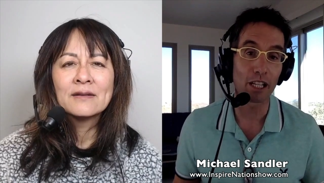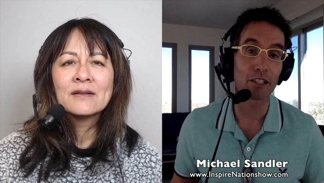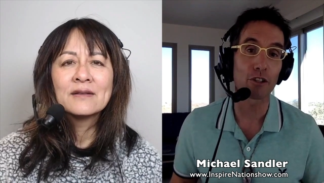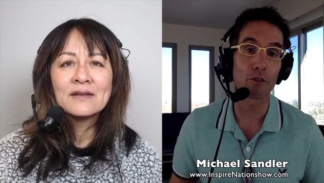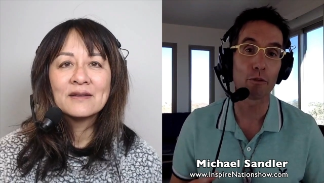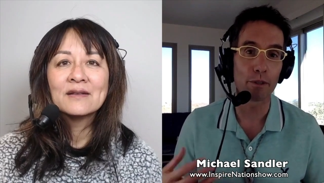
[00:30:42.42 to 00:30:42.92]

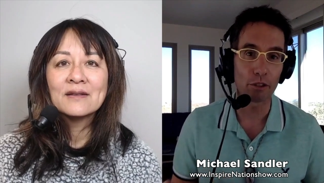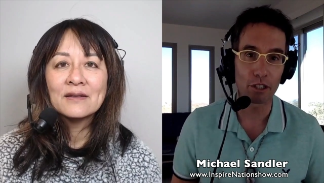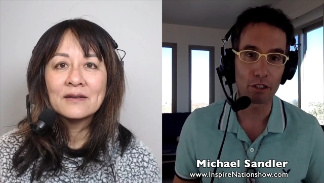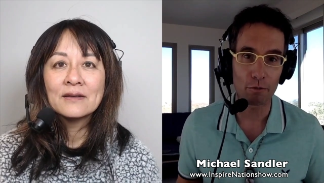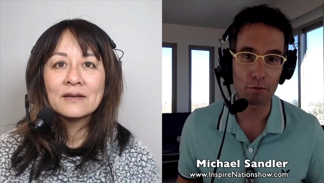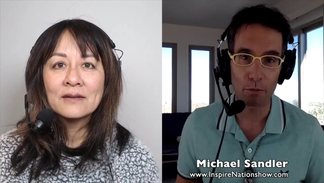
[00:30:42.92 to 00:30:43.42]
Speaker 1: realize there are
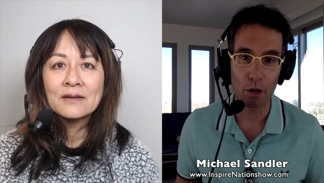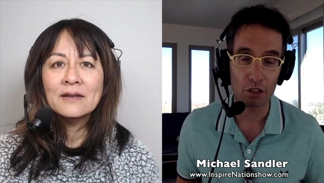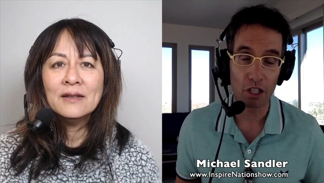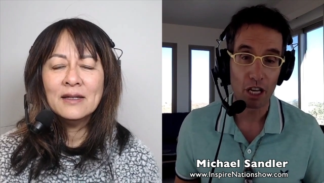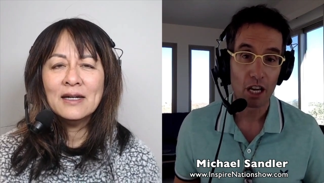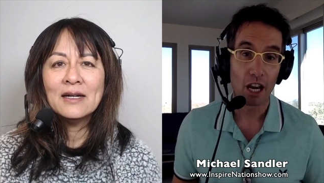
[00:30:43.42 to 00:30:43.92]
millions of
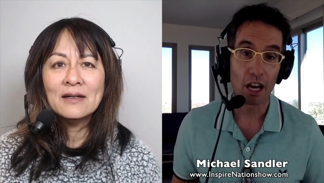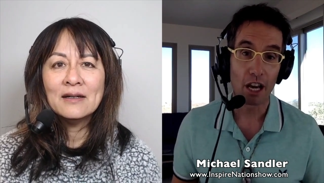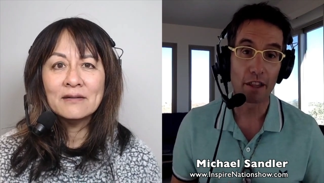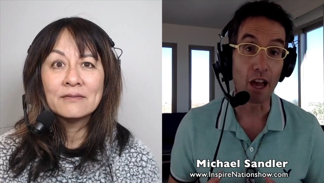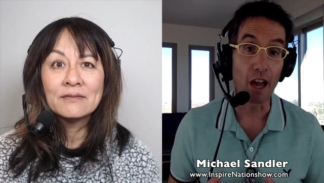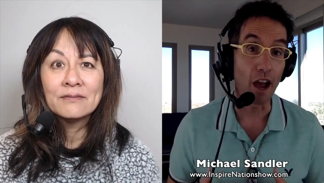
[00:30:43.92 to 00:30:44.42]
books.
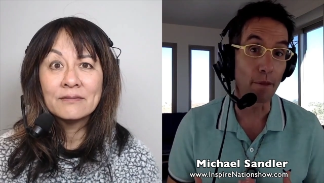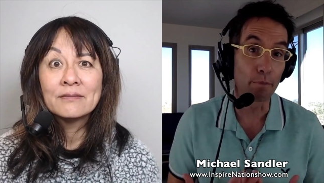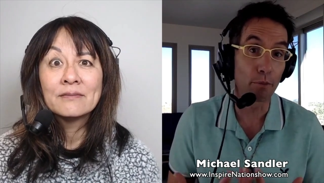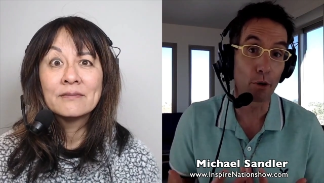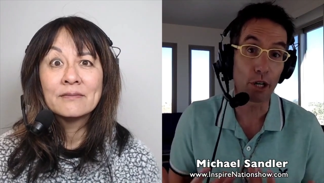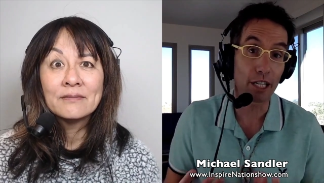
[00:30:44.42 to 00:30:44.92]
Yeah, and,
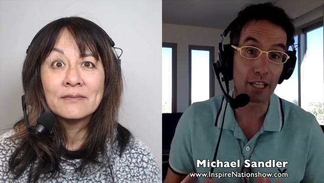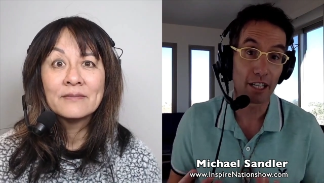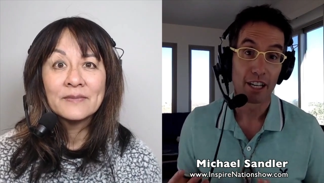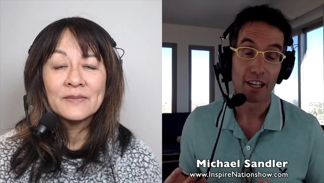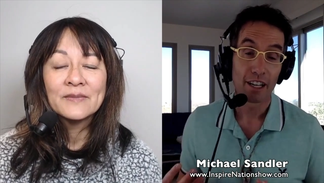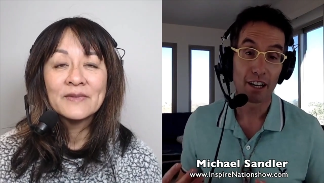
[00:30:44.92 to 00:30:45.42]
and the book
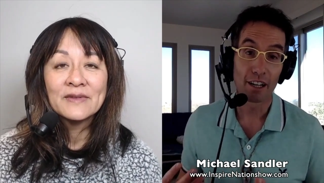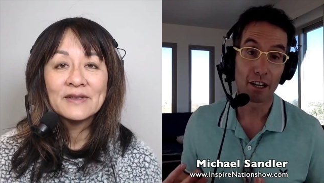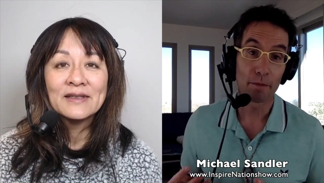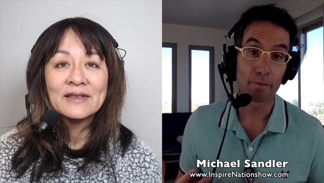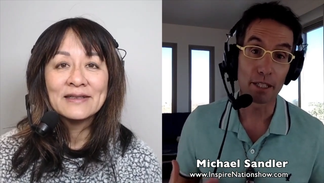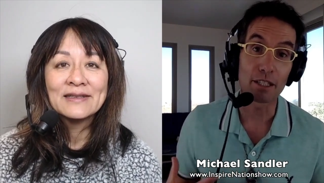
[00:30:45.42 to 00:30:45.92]

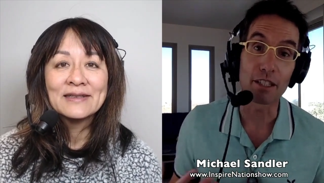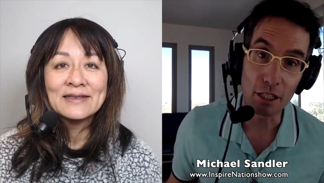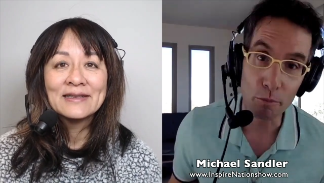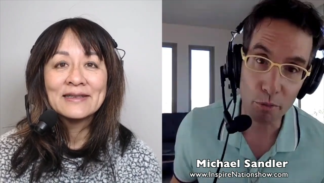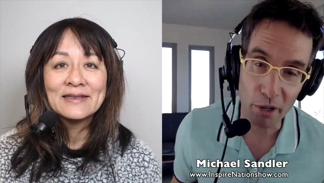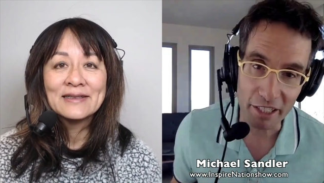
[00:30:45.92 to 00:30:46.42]
um,
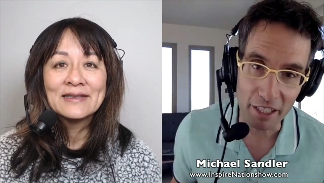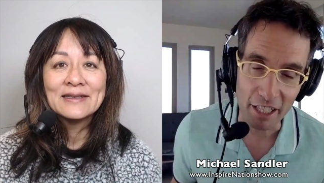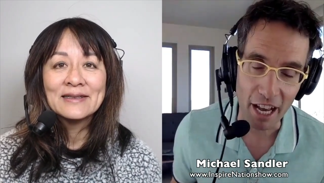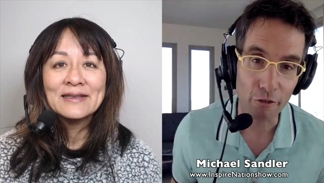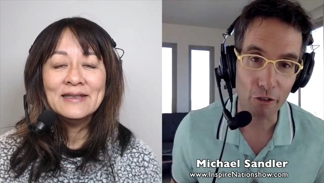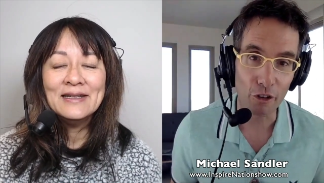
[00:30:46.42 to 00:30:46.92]
isn't in
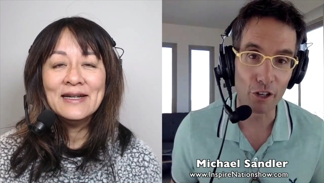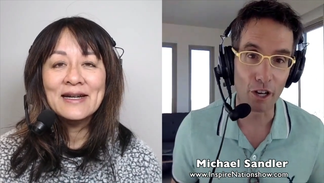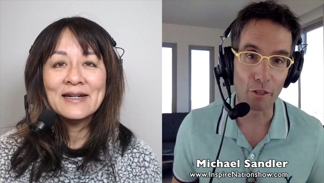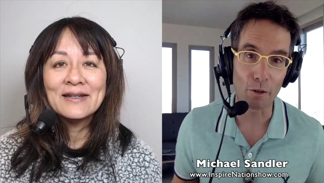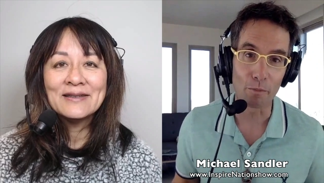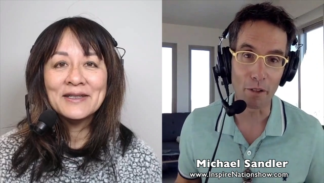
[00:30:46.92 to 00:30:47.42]
print yet.
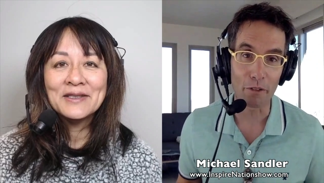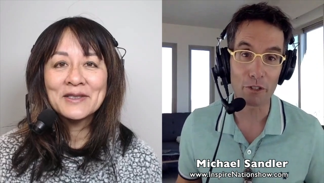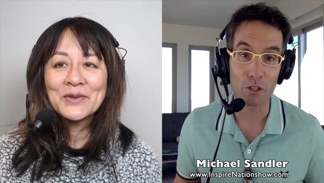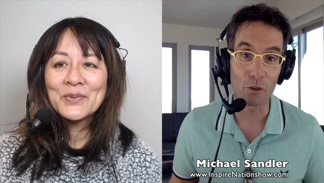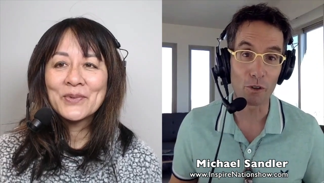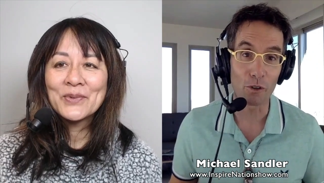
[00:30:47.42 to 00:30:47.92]
Yeah,
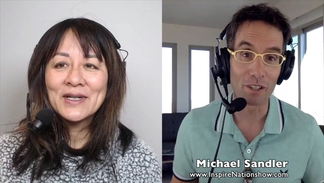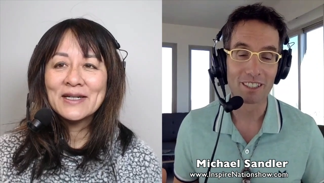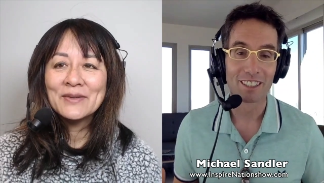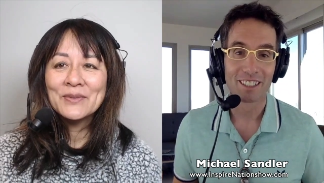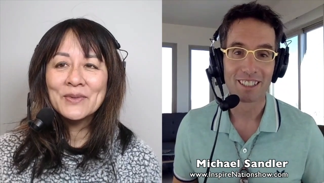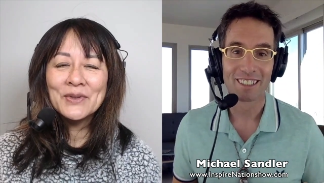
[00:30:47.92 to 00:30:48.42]
that's so,
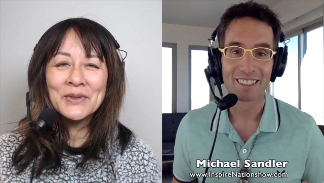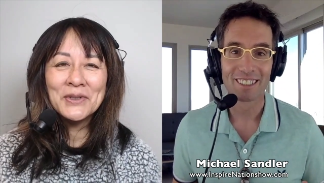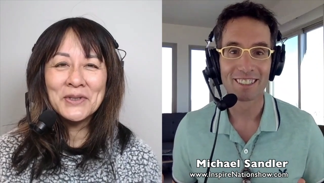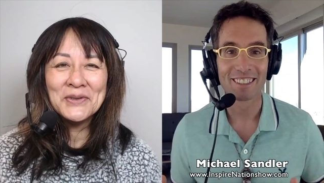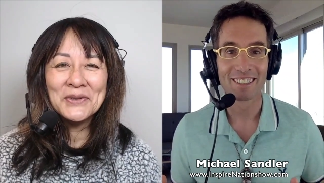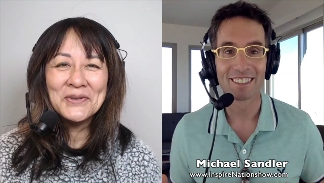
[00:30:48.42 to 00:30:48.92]
great.
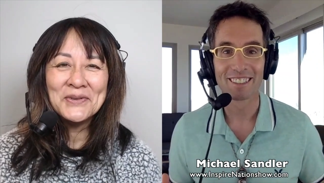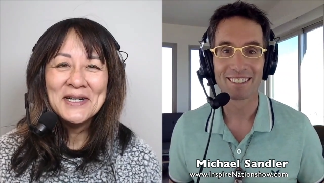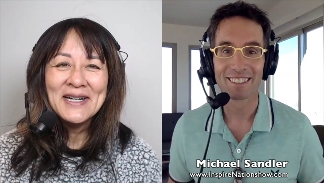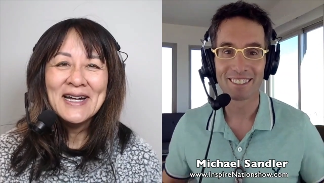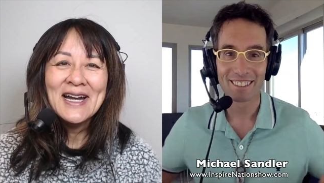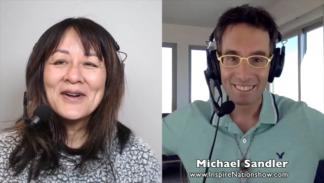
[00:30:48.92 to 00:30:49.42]
Speaker 2: Woohoo!
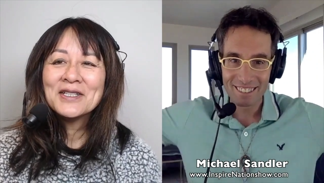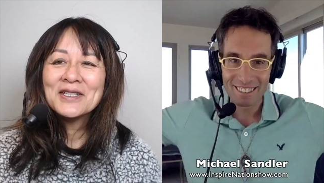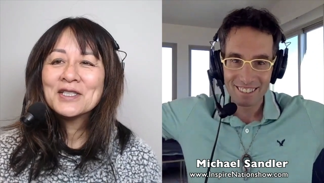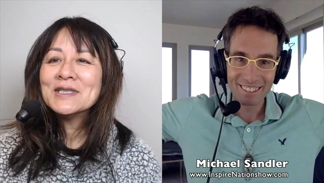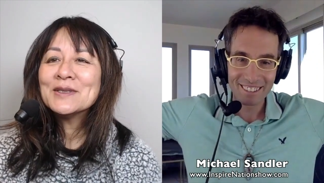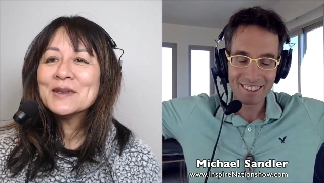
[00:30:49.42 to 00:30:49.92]
All
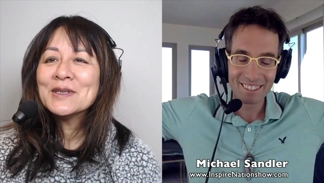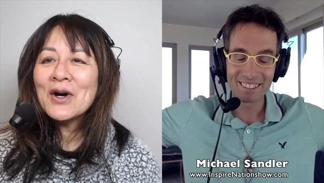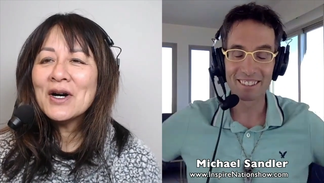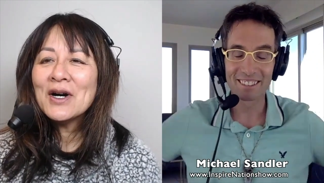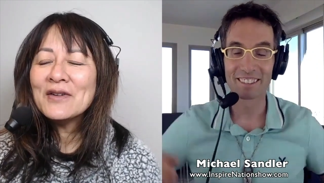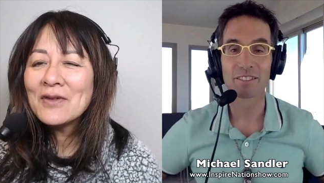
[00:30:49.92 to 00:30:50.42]
right, so what's the
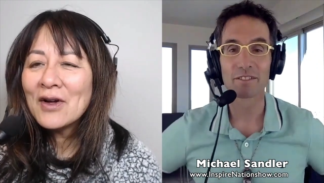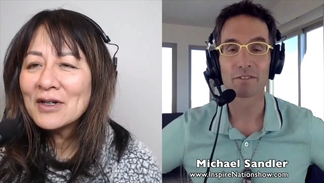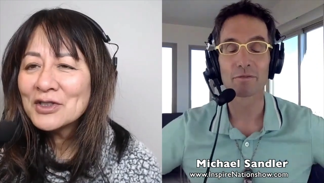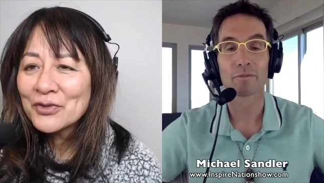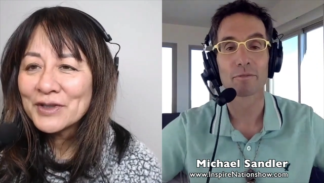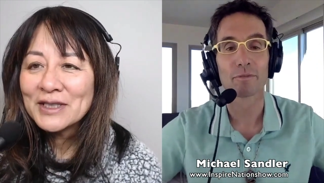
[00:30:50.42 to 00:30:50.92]
awe of
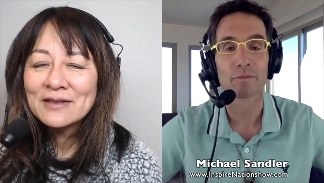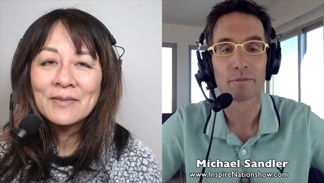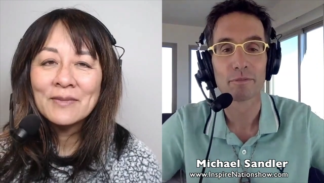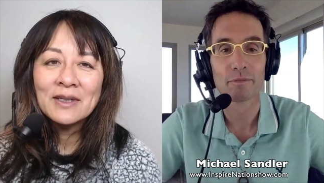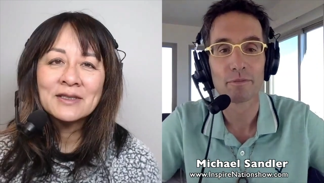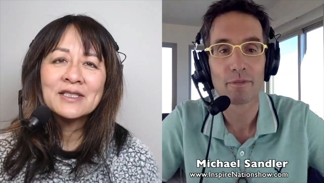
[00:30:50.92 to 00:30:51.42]
laundry?
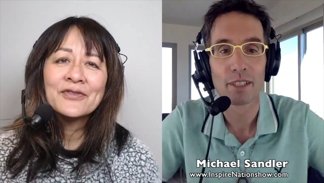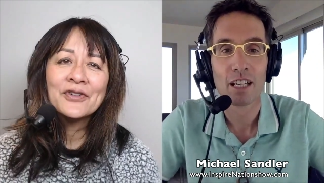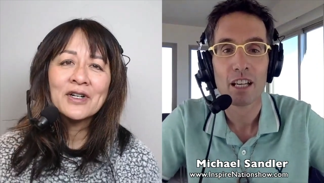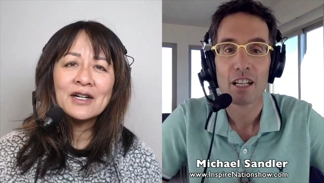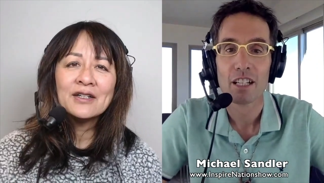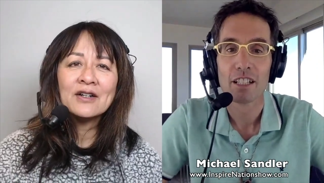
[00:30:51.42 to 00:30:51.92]
It's a
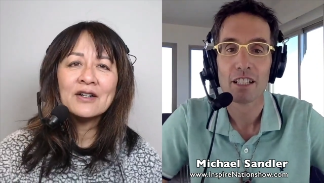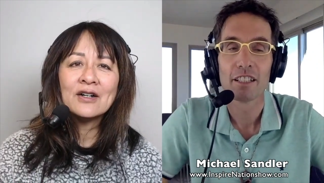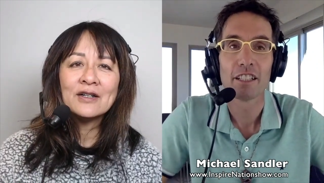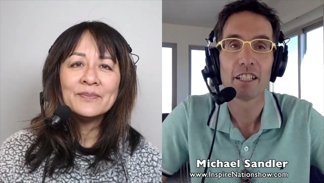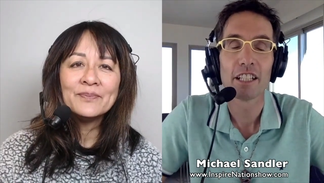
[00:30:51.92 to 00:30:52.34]
different kind of awe.